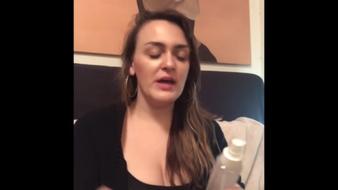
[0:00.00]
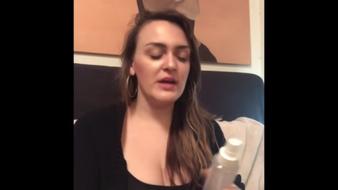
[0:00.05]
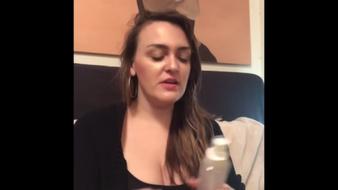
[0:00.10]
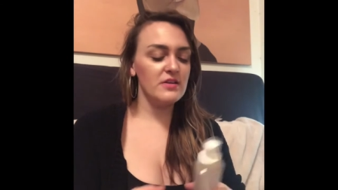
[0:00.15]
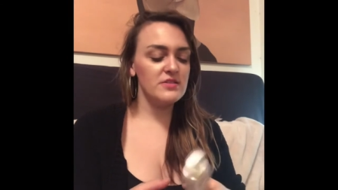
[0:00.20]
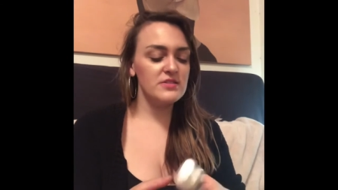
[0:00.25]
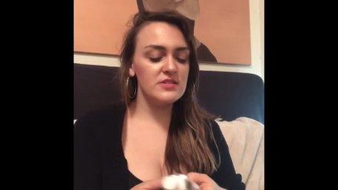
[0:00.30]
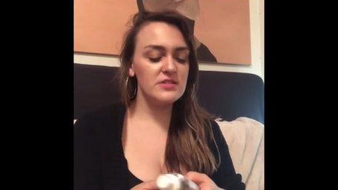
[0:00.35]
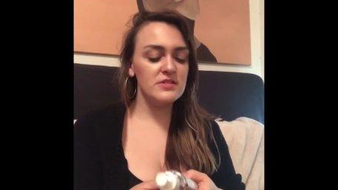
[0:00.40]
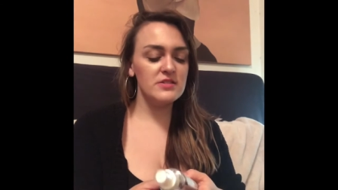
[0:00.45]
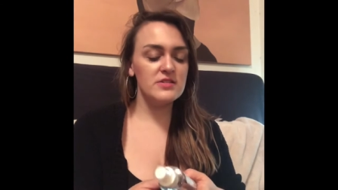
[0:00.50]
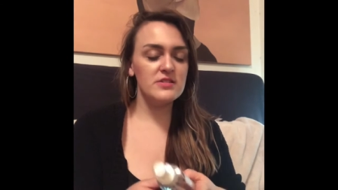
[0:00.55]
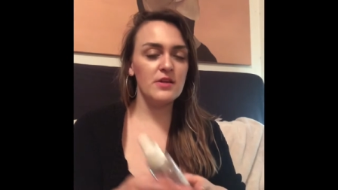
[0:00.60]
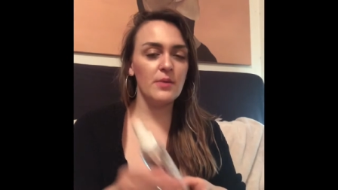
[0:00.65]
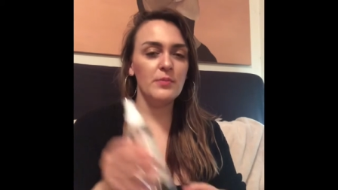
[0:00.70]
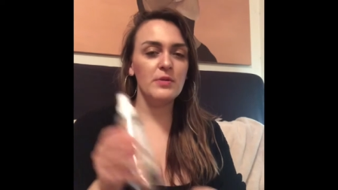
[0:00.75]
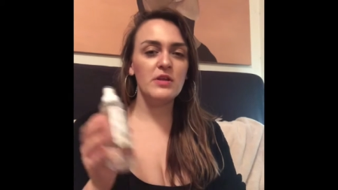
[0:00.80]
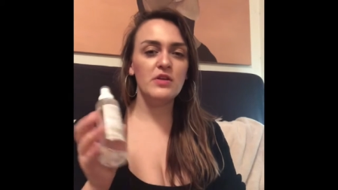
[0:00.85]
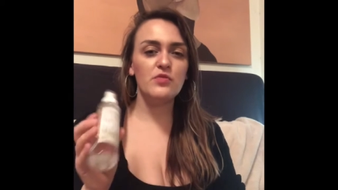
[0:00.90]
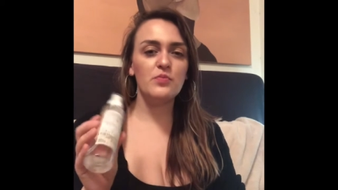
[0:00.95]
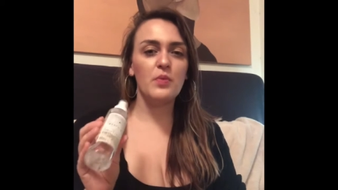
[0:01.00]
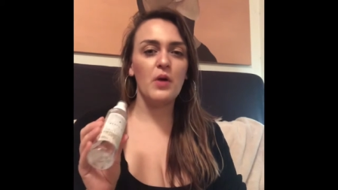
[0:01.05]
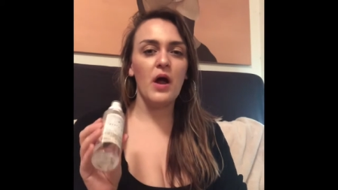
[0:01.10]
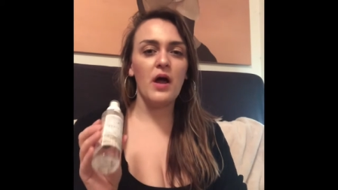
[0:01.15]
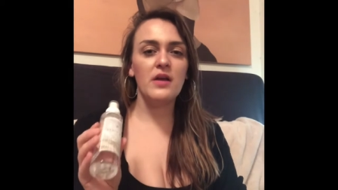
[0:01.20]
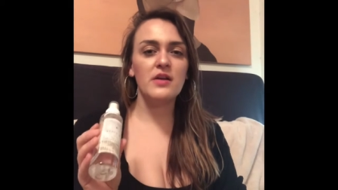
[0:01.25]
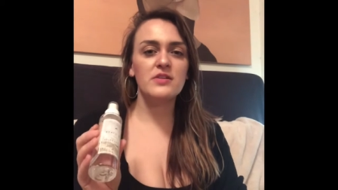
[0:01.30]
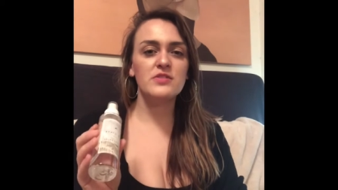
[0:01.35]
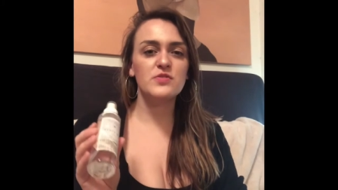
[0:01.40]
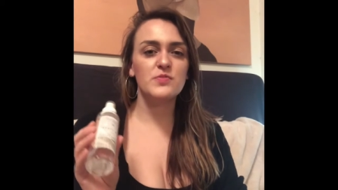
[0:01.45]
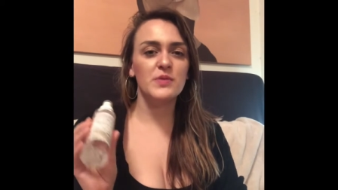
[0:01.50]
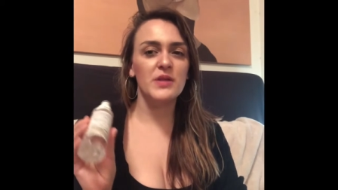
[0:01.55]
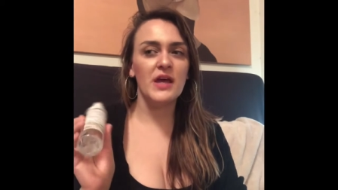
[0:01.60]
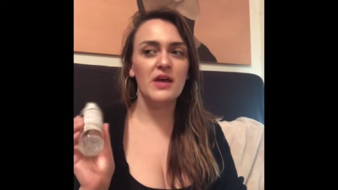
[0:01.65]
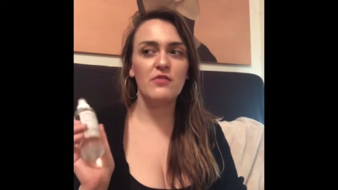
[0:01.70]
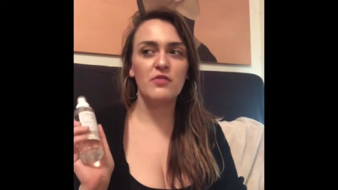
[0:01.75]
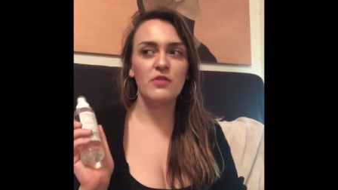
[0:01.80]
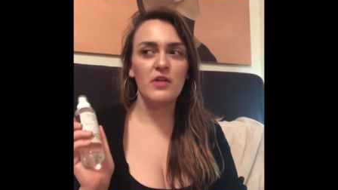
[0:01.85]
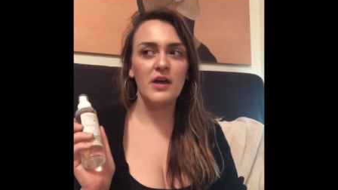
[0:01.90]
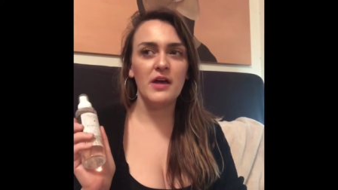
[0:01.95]
because some of these products, when they
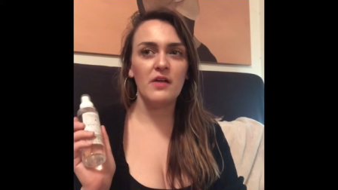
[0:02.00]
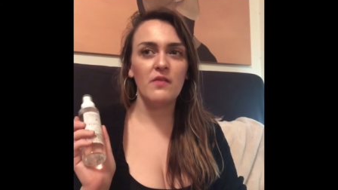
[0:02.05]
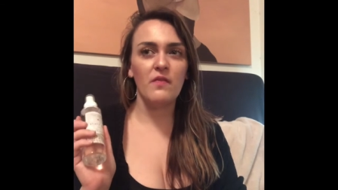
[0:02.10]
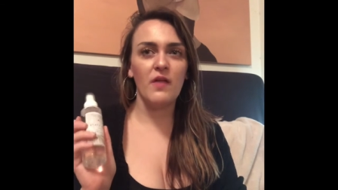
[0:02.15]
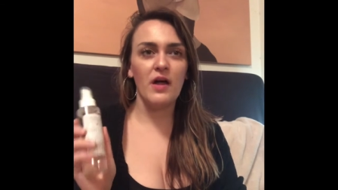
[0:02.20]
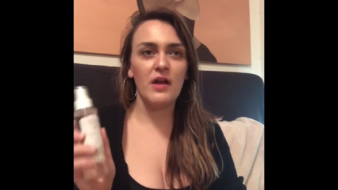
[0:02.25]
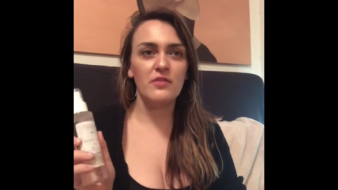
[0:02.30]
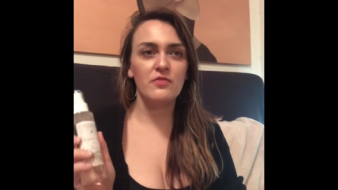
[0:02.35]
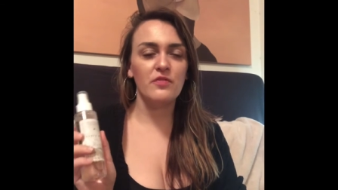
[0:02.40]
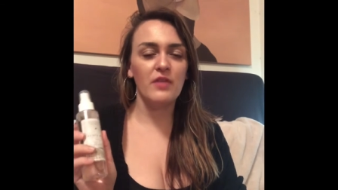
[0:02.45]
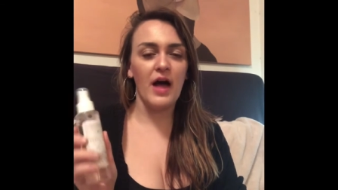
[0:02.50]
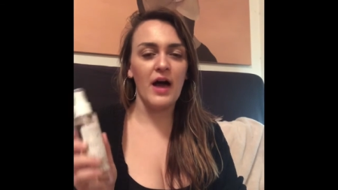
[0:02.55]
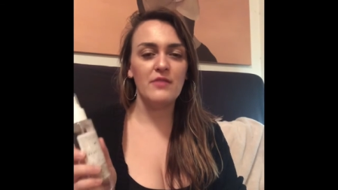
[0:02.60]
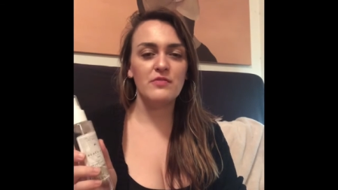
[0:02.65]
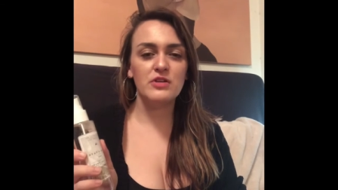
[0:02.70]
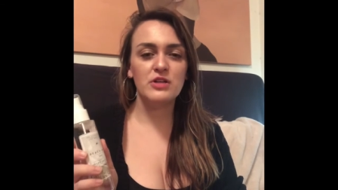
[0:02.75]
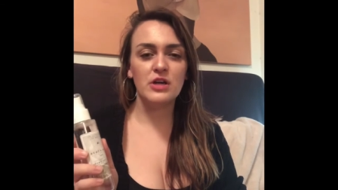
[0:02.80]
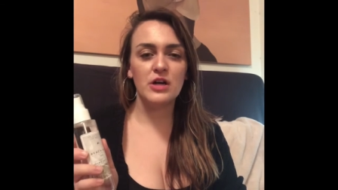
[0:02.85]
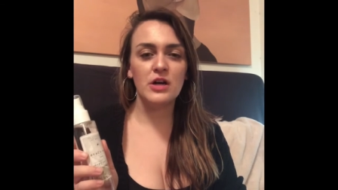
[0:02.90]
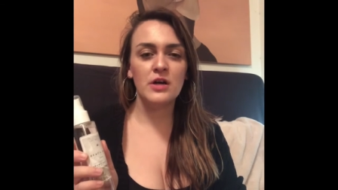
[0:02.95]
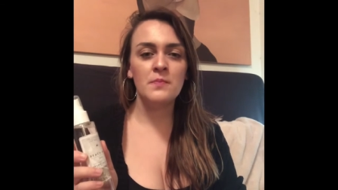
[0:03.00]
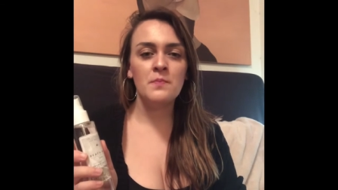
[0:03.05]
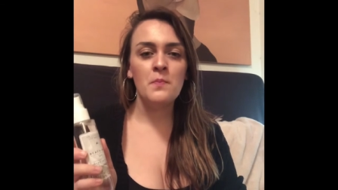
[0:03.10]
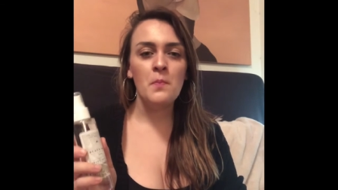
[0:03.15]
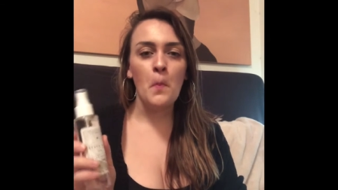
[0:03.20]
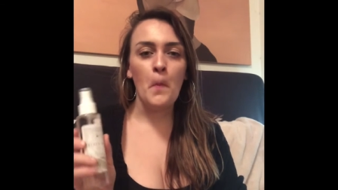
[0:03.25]
have like a lot of lavender,